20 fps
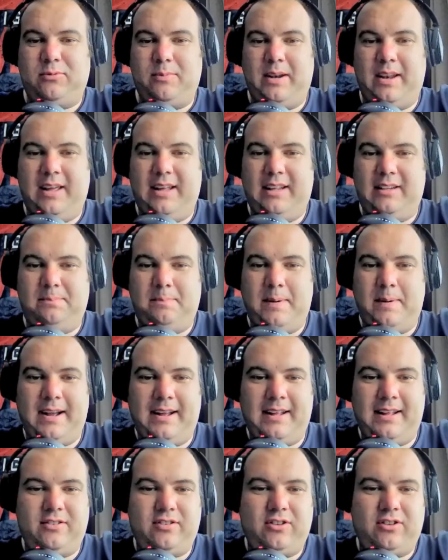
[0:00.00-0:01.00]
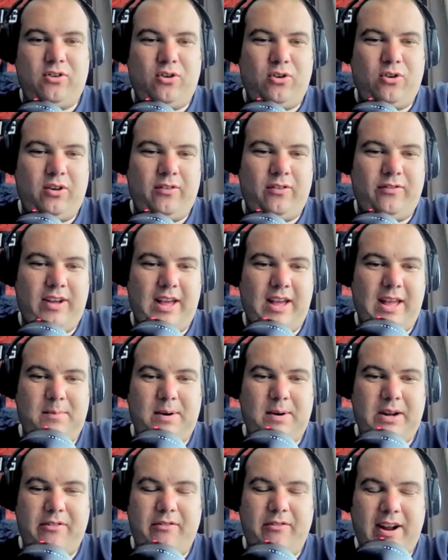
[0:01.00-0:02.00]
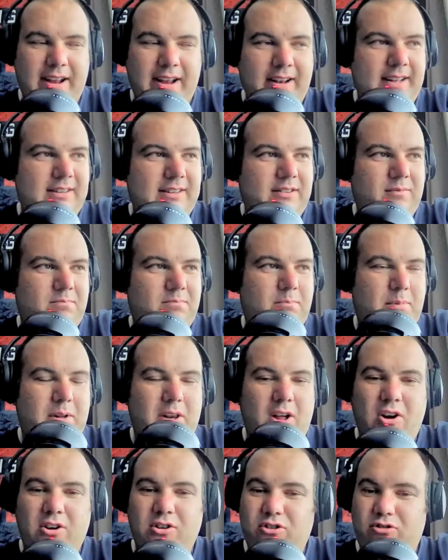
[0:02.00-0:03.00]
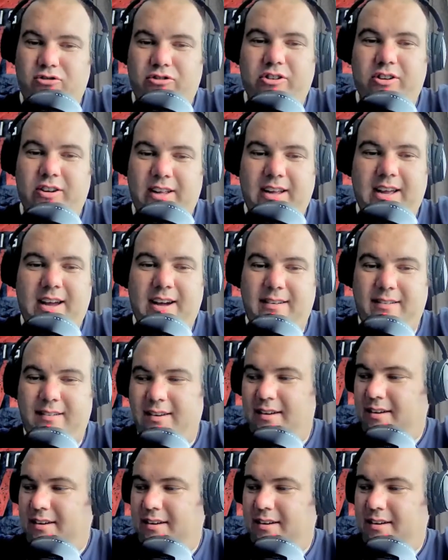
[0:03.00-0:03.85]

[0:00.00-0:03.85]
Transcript: minute he's back into the Hall of Fame where he rightly belongs, really, and